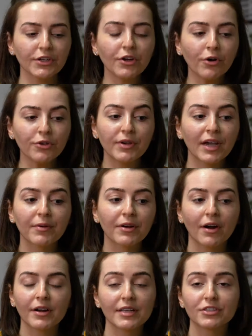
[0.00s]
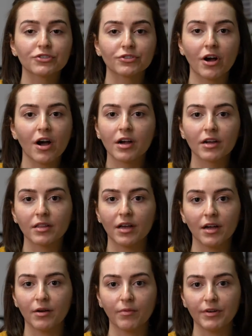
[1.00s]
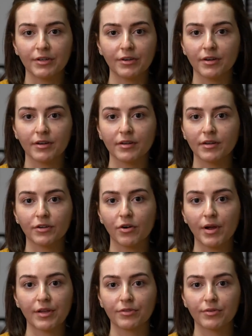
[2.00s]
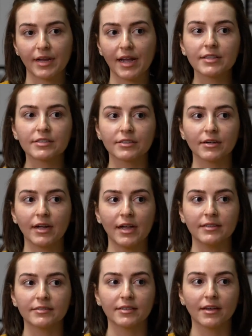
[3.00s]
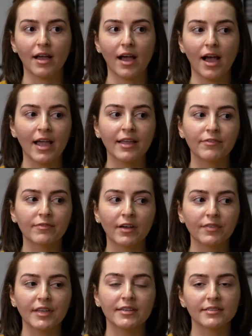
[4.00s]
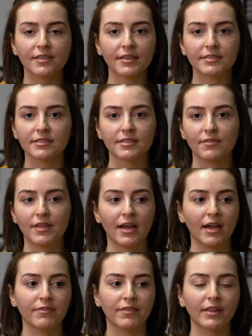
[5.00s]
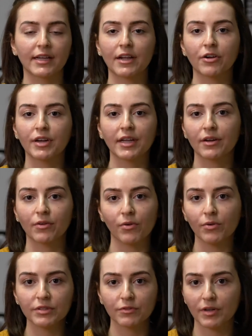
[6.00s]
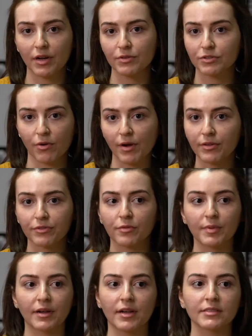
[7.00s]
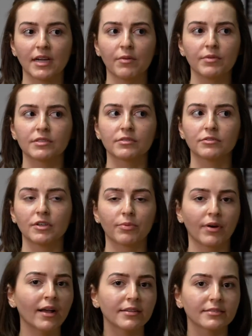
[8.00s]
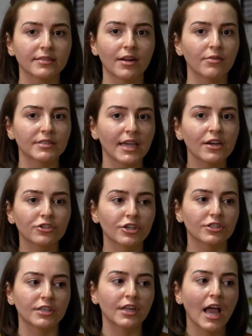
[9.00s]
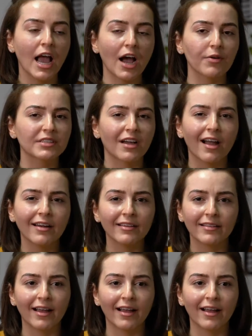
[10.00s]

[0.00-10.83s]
You know, you get regarded as strong a lot when you're going through cancer, and I felt the antithesis of that. I felt like I couldn't get a hold of what I was going through because I was depressed and I was anxious and I was hiding